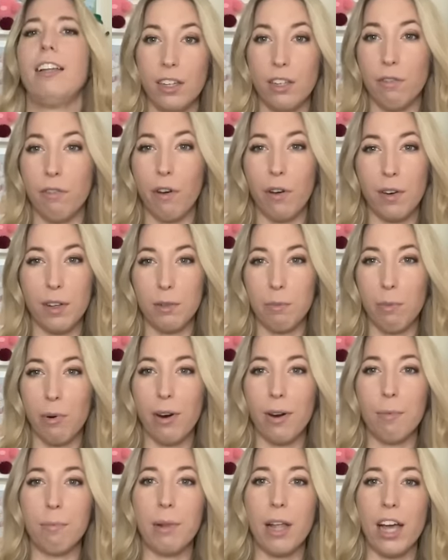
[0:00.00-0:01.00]
to focus more
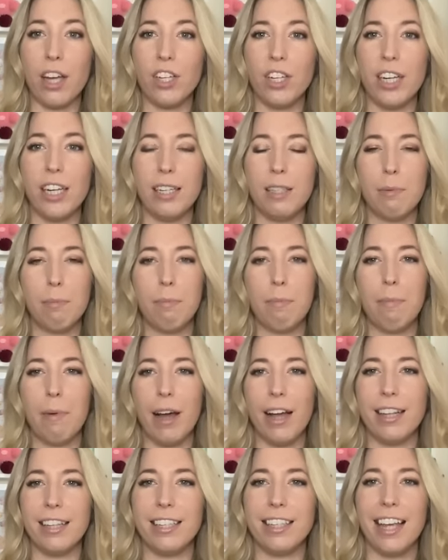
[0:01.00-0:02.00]
on plushies
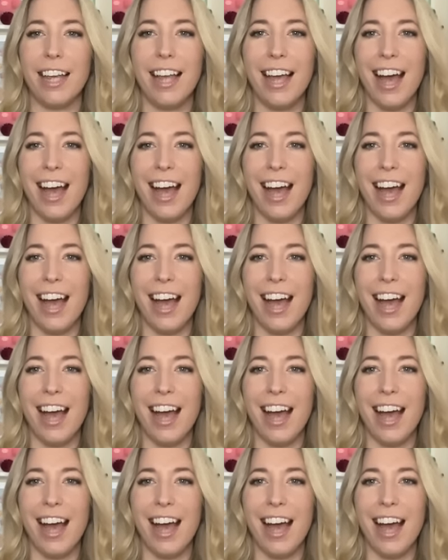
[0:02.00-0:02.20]
but